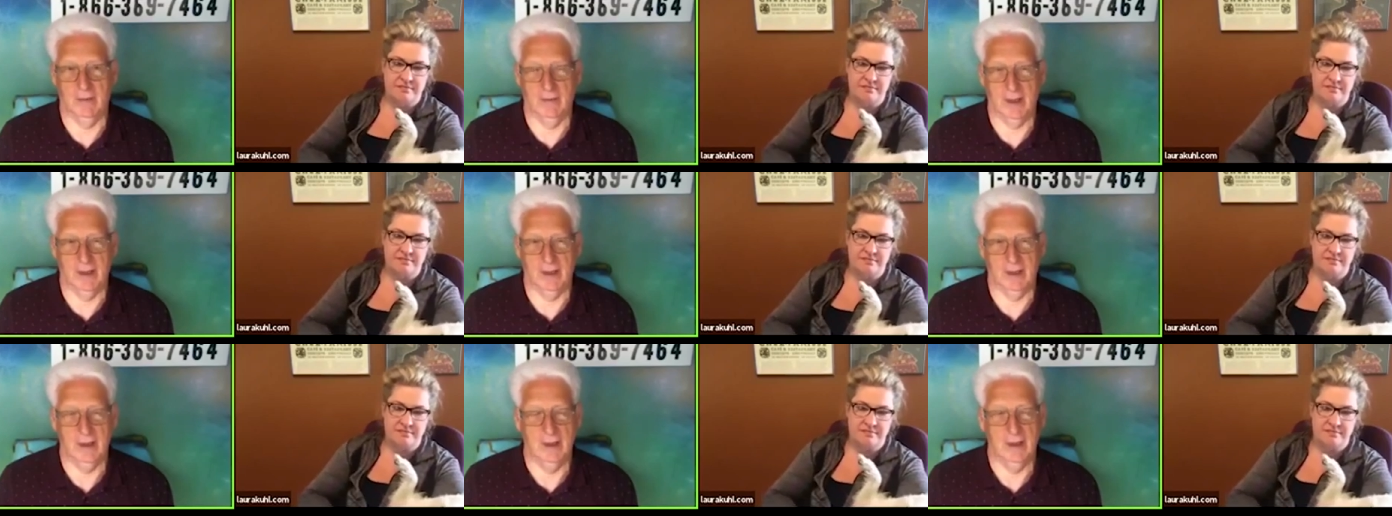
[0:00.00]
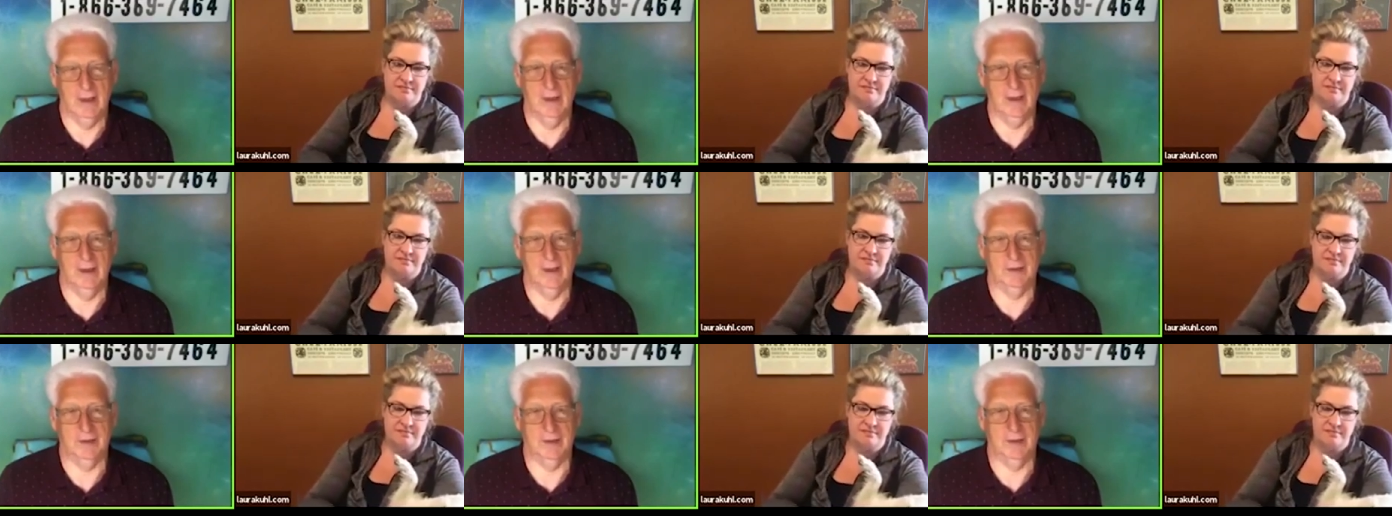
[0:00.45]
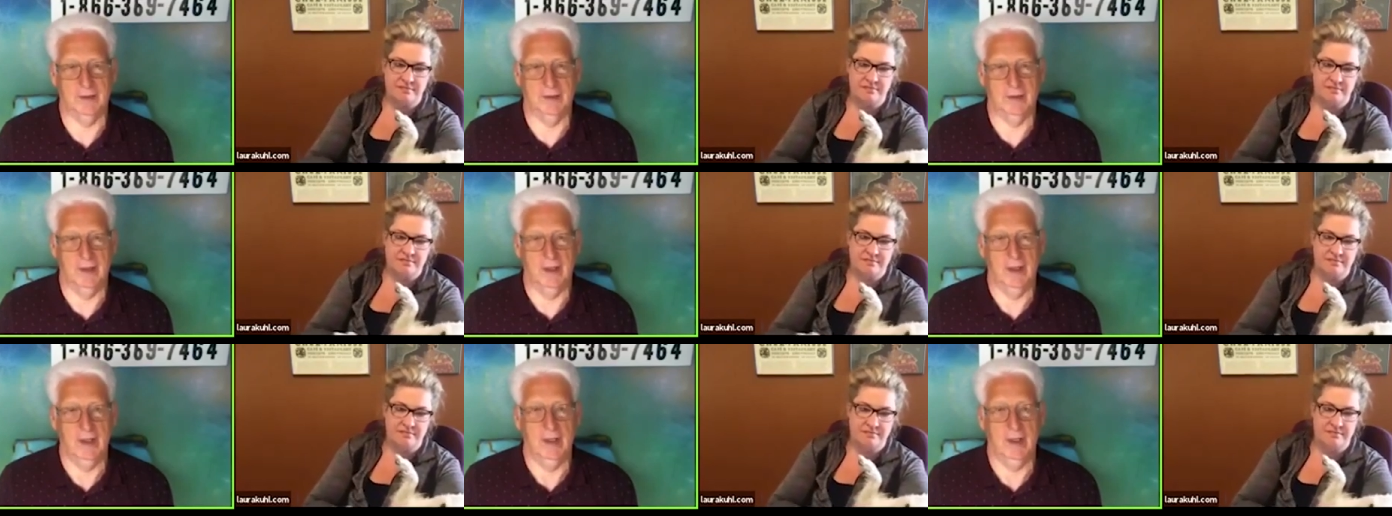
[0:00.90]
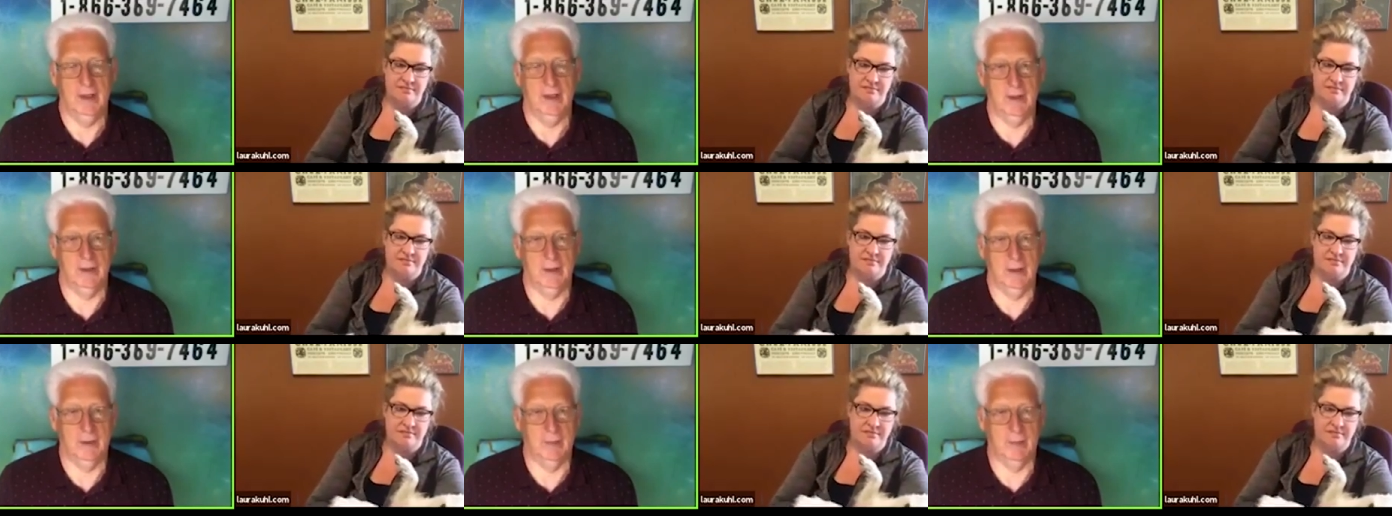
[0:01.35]
Speaker 1: right? This is,
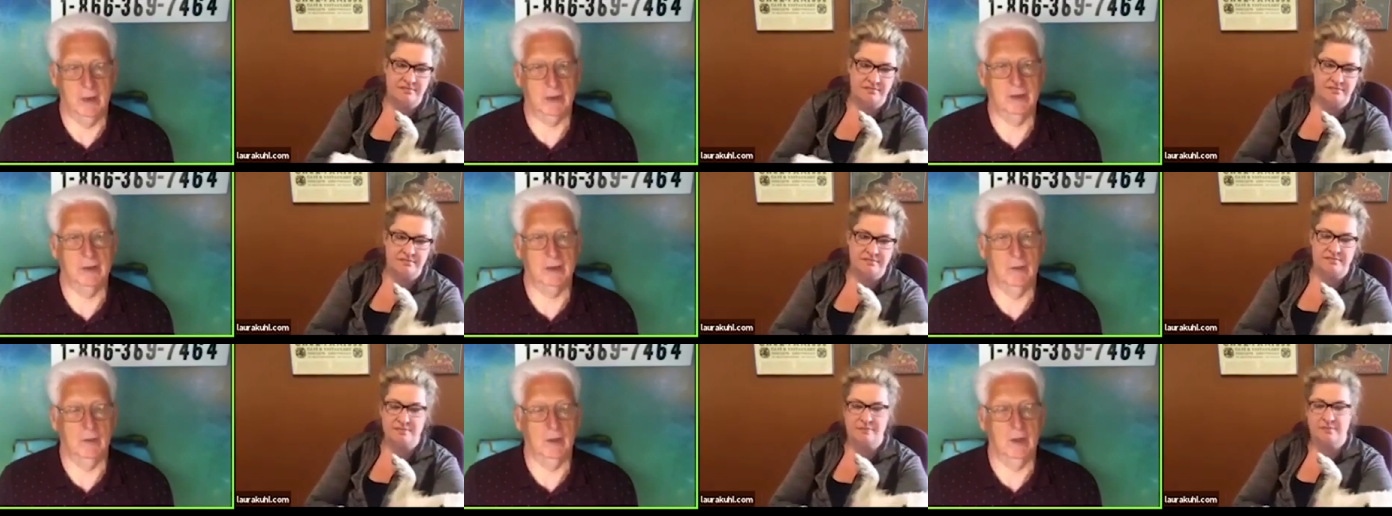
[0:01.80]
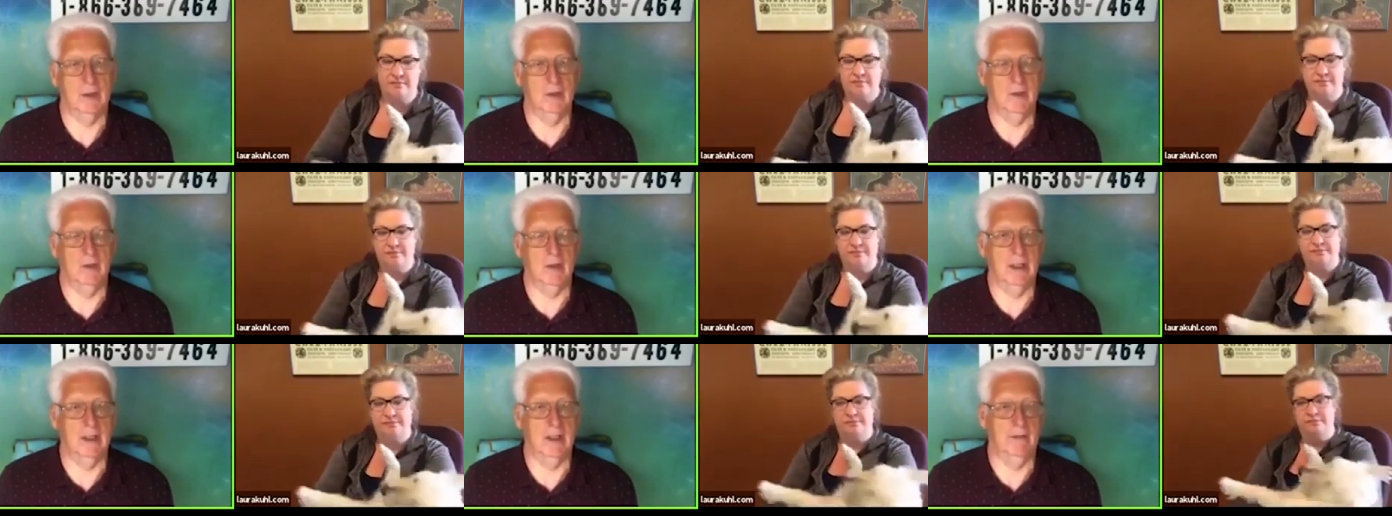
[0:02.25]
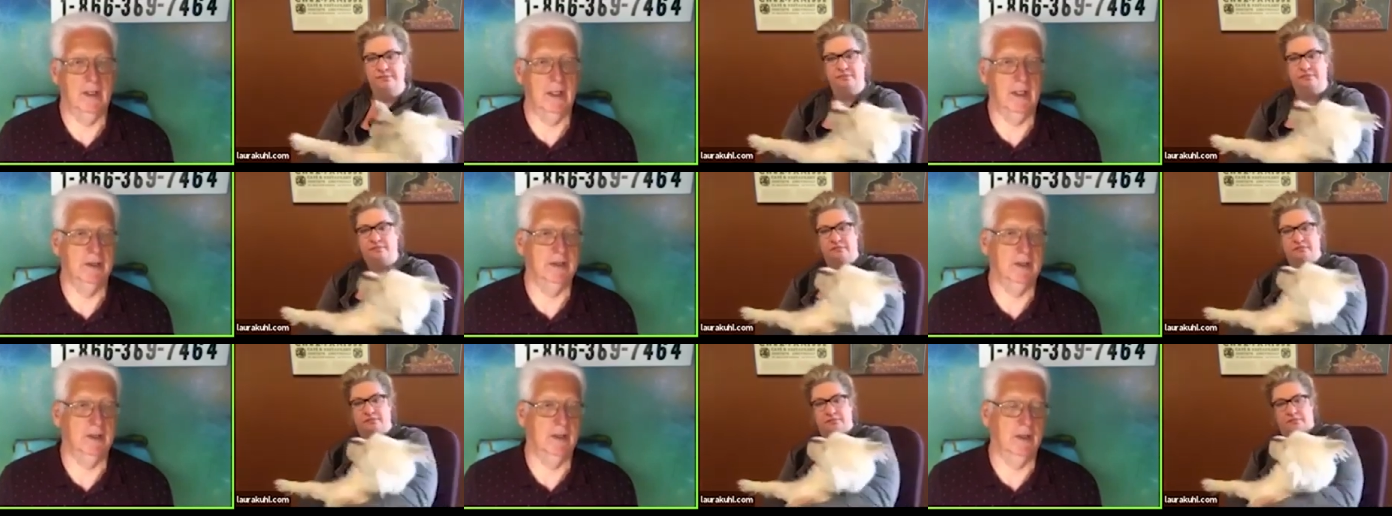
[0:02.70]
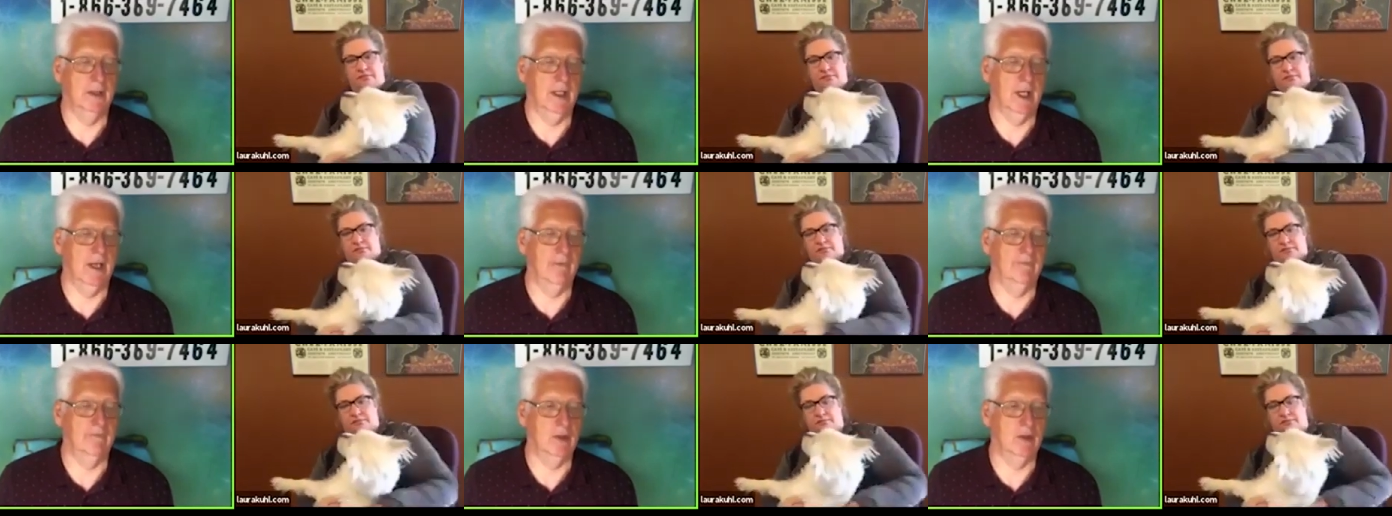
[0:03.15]
the books are really, really amazing. They
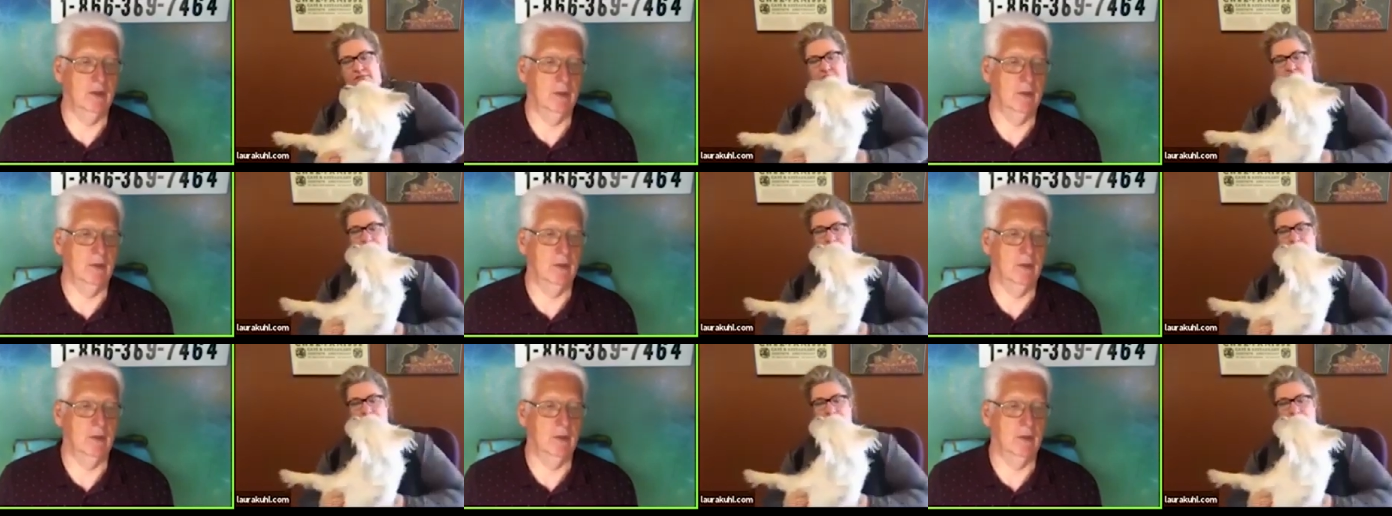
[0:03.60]
have to do